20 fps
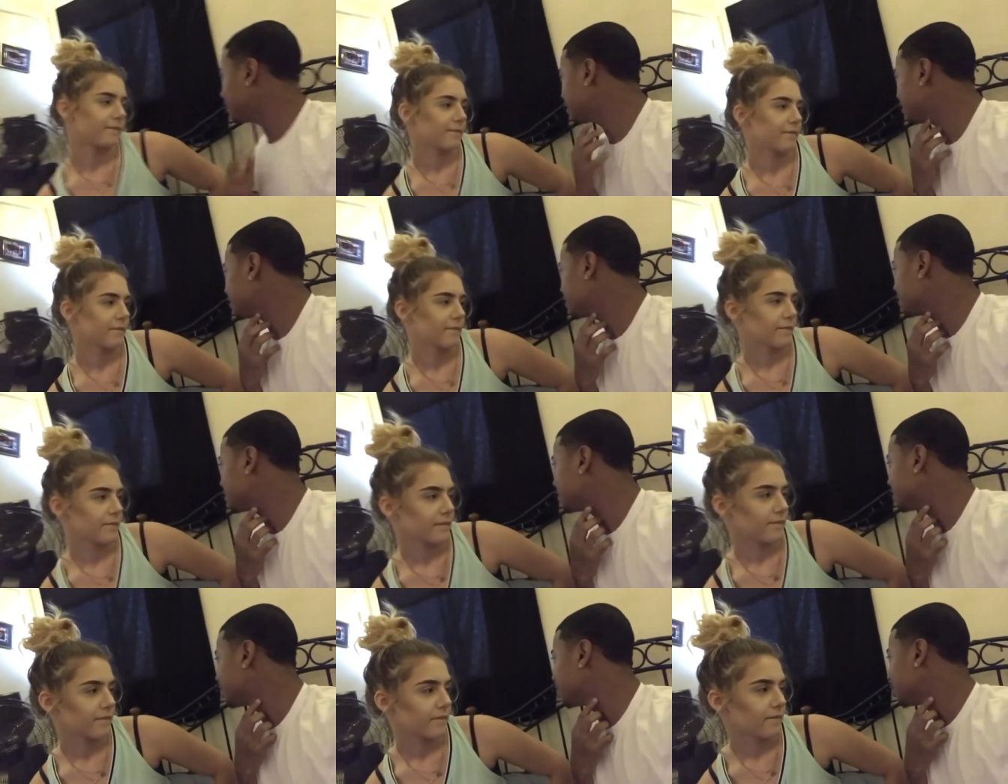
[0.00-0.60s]
me
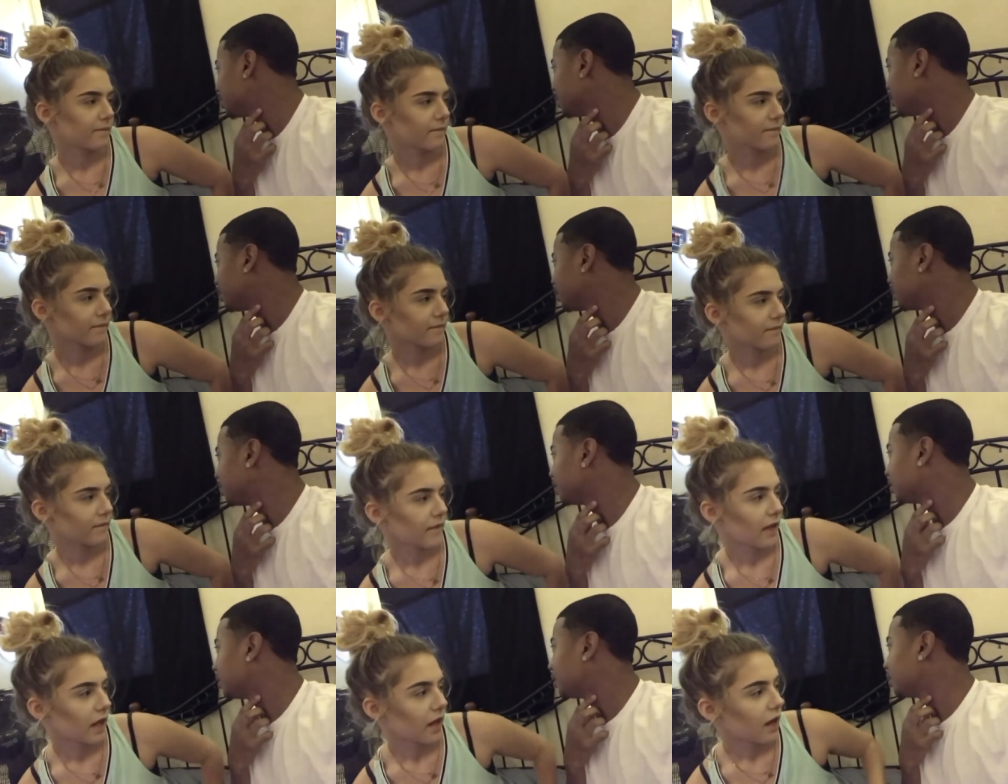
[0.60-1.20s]
this.
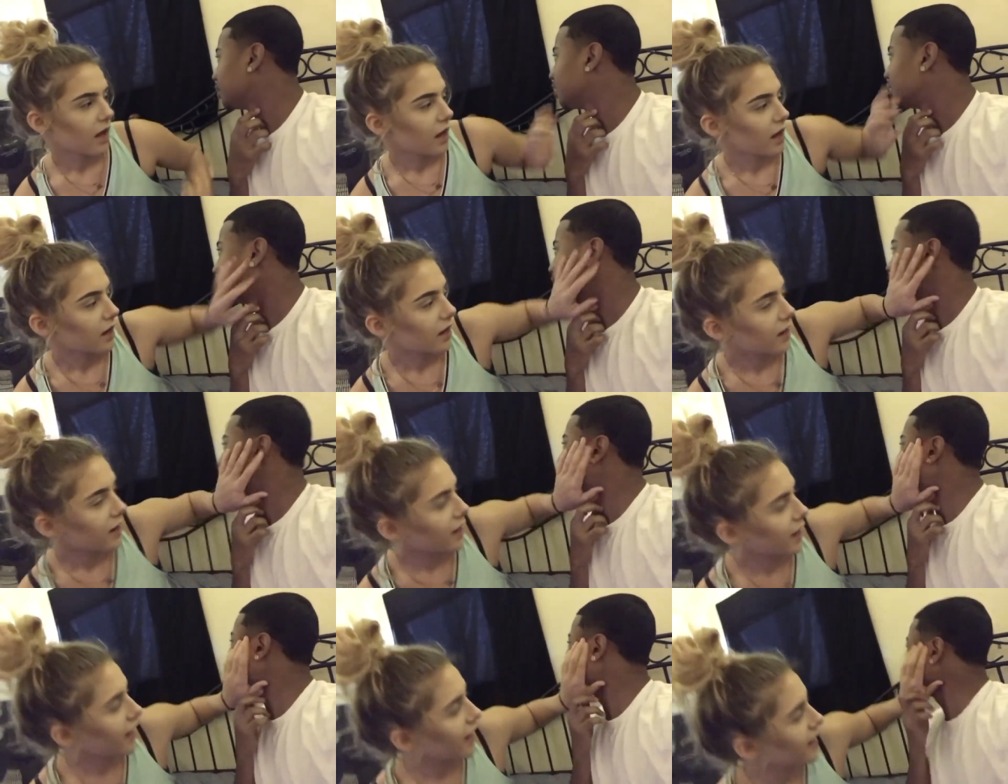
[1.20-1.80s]

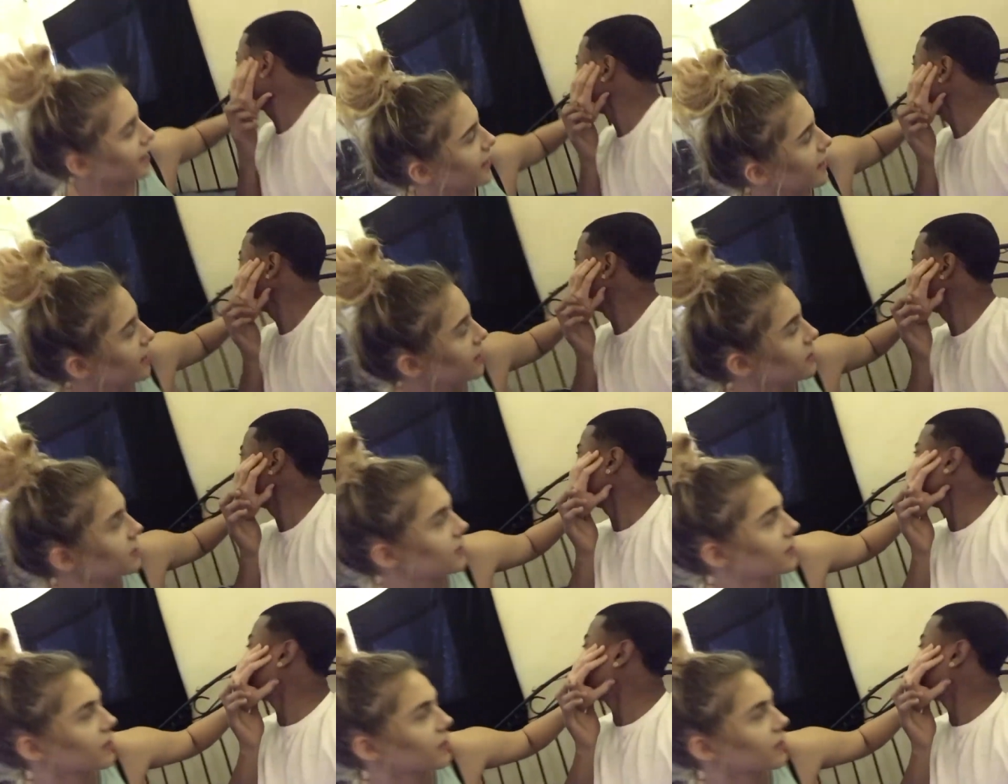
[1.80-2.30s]
And it is